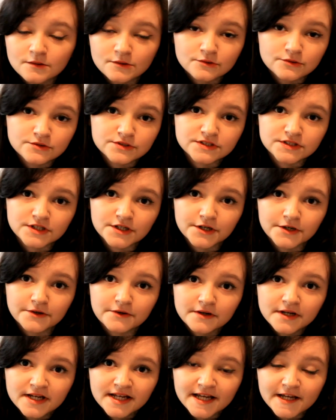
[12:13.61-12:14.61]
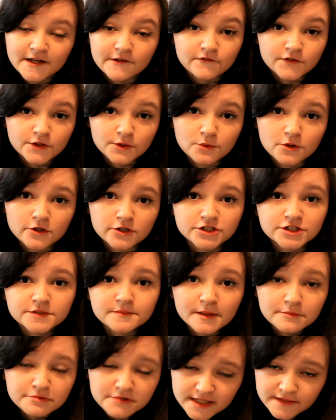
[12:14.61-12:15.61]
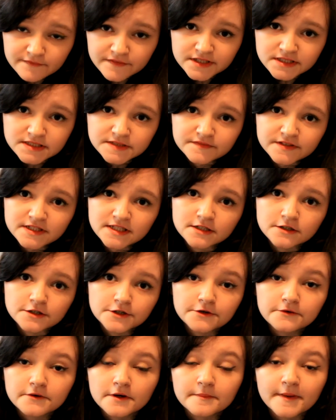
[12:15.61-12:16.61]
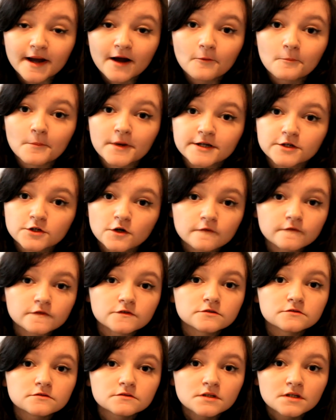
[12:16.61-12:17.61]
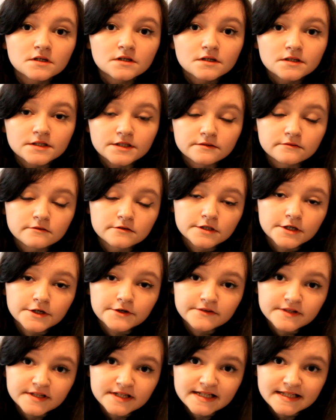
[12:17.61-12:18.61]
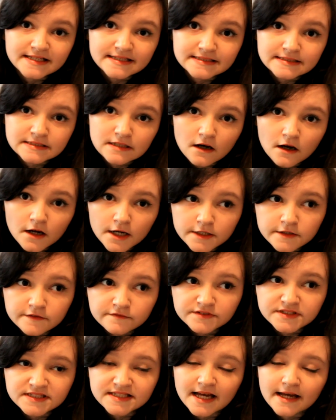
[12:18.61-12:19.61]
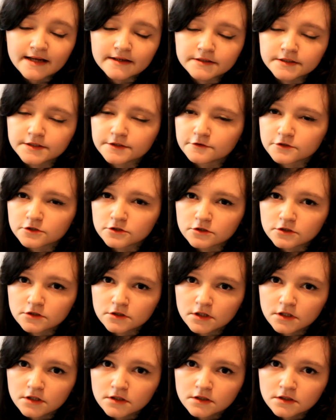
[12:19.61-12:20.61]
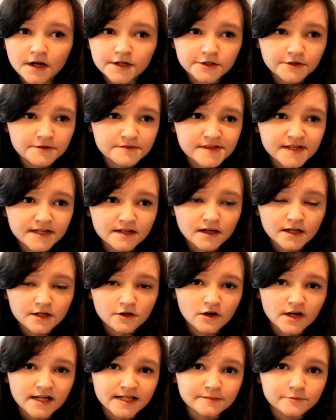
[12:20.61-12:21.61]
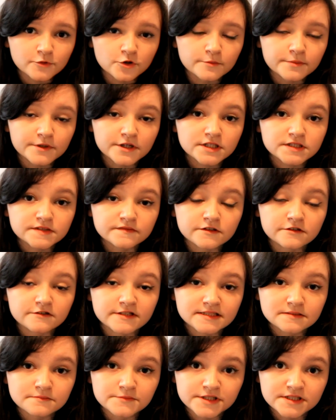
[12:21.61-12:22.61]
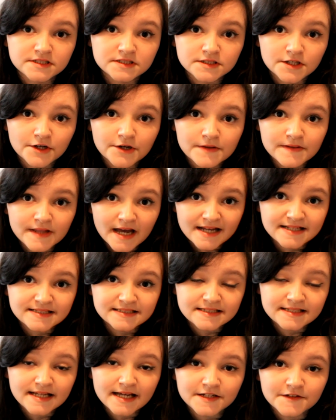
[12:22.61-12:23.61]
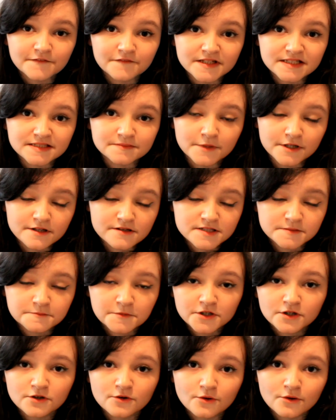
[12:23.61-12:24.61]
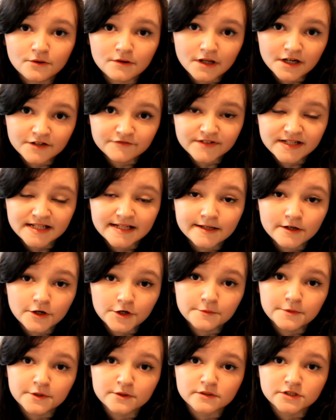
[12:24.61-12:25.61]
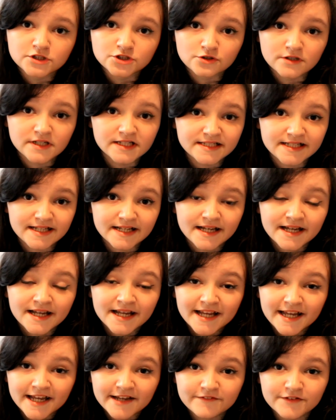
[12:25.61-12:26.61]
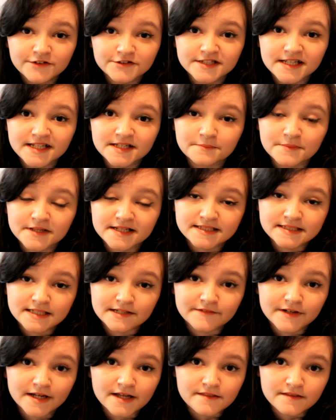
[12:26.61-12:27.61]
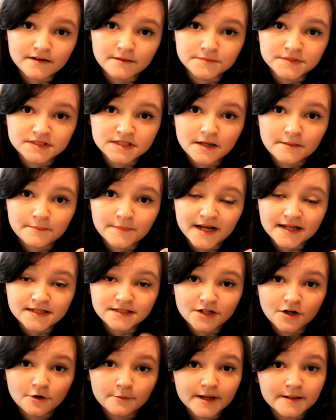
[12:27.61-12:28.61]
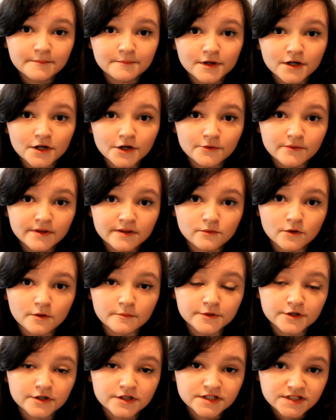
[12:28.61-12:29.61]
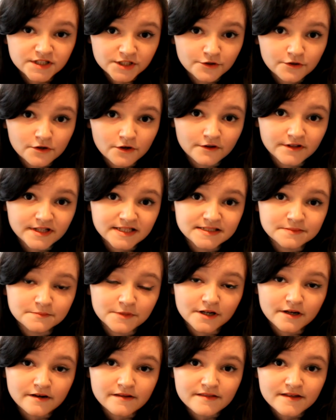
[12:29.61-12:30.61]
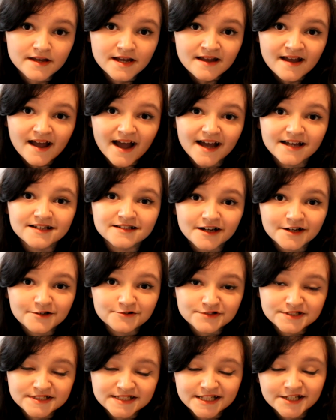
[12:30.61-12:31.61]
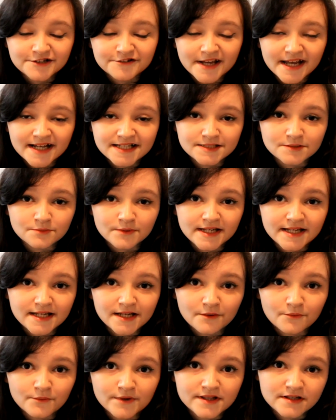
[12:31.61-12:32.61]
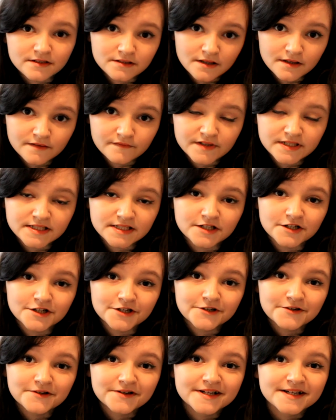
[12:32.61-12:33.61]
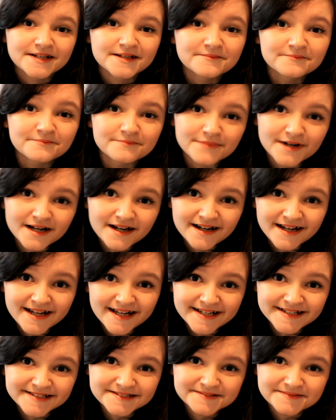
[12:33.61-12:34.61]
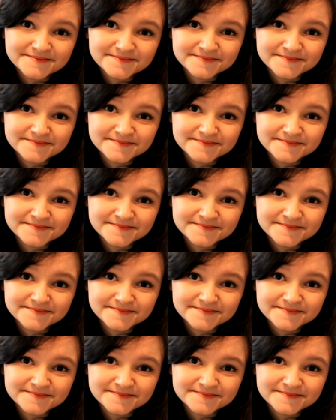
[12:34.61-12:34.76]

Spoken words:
Also, if you watched my previous video about my novel, you will know that it is kind of set in New York. I don't think I got any more books for Christmas, so that is the end of this month's book haul. I really hope you enjoyed it. If you did, please give it a thumbs up and comment below with what books you got this month, and I will see you next week with another video. Bye!